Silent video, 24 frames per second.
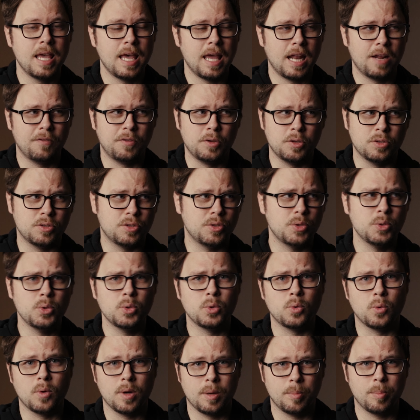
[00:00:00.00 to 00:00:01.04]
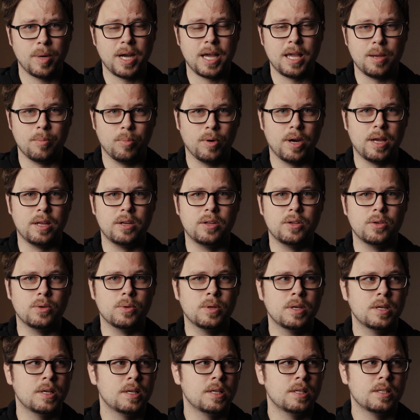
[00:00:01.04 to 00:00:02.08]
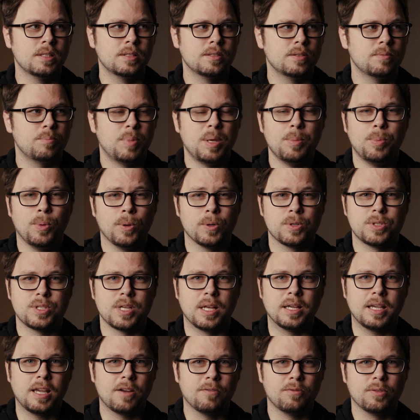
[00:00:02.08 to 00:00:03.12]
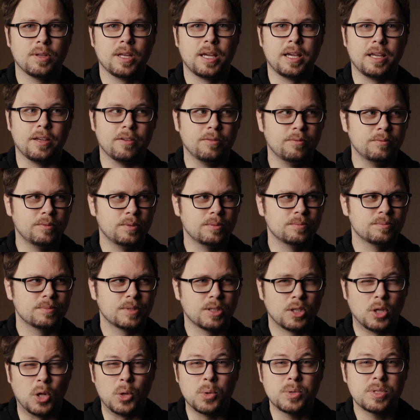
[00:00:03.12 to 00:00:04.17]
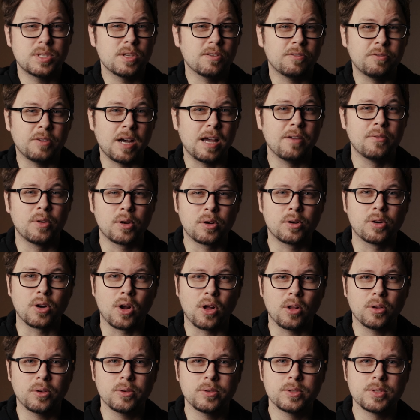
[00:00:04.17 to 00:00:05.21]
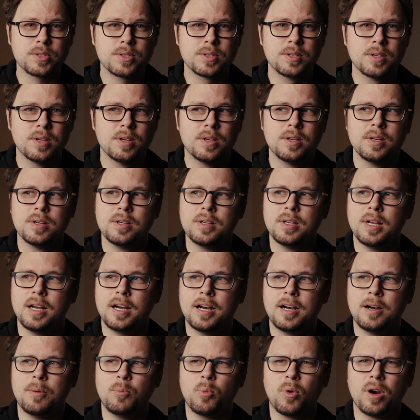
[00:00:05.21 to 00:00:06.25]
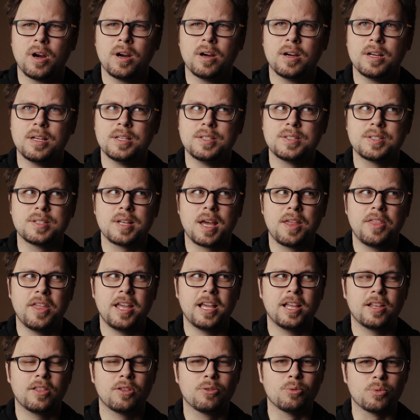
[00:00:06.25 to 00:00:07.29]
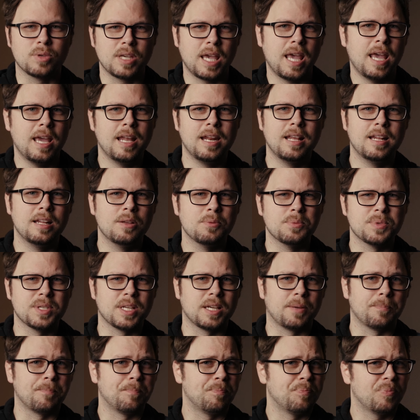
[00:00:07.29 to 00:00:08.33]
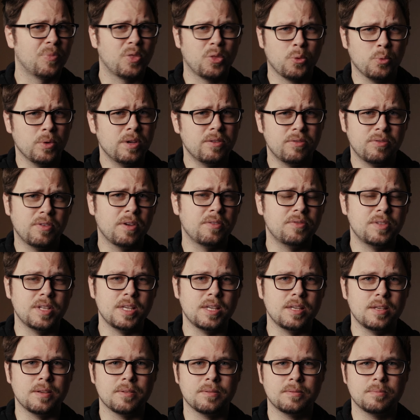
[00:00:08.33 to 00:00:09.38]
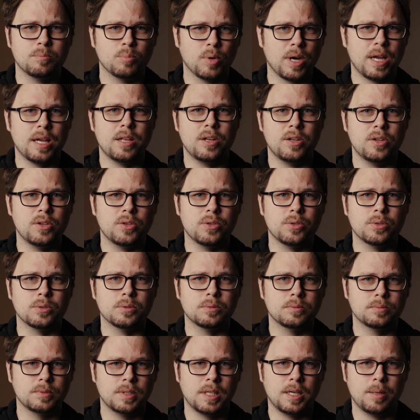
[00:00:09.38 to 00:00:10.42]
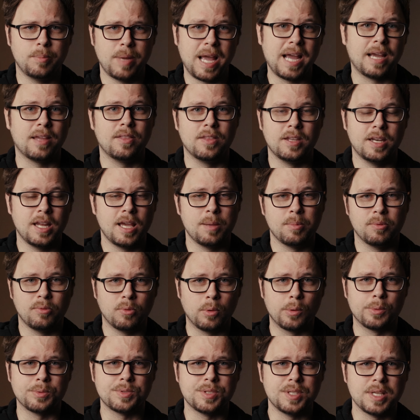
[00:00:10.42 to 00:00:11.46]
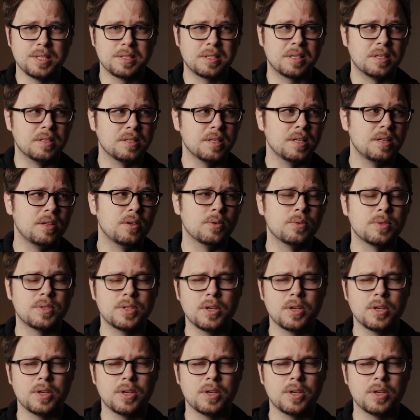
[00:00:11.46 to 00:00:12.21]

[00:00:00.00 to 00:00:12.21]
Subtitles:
And if you do buy it brand new, people are selling it for like close to $500, whereas I think through Canon it was like $350 brand new back in the day before it was discontinued.